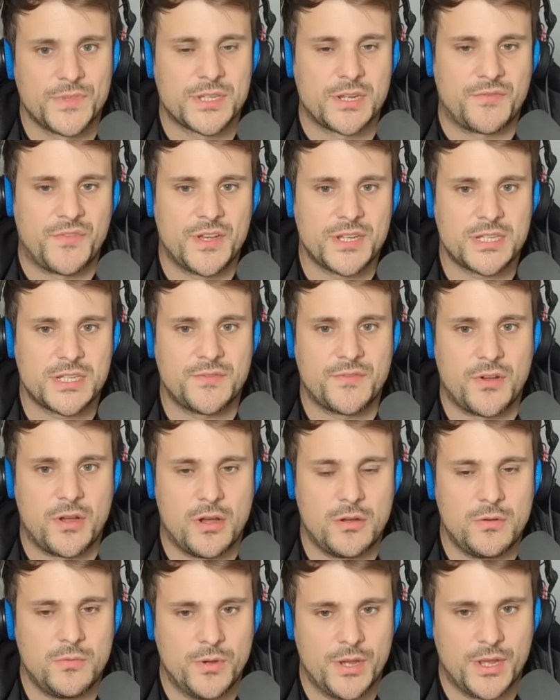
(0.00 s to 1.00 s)
So first of
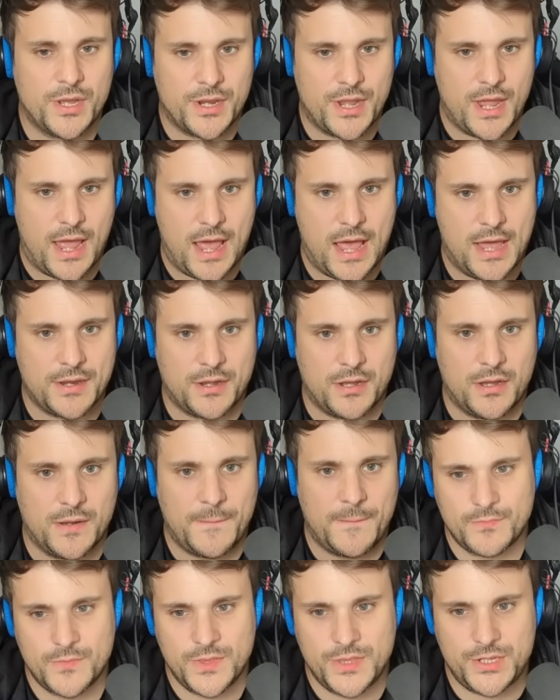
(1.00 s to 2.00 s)
all, we're going to add
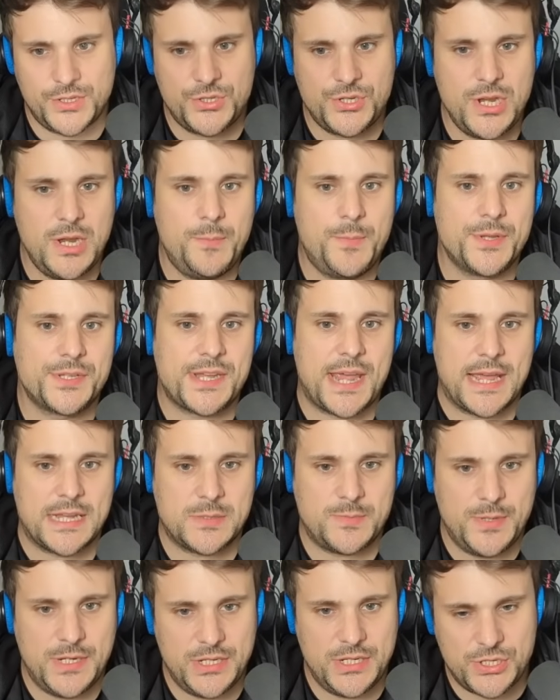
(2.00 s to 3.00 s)
on the cheapest
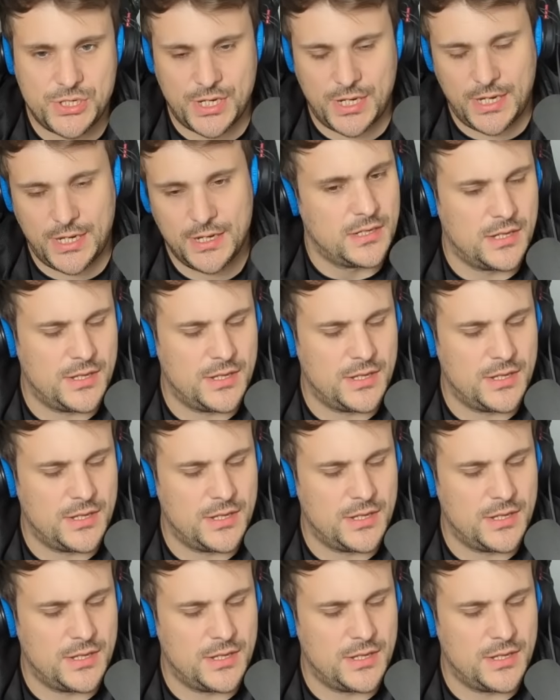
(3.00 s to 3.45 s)
SPG.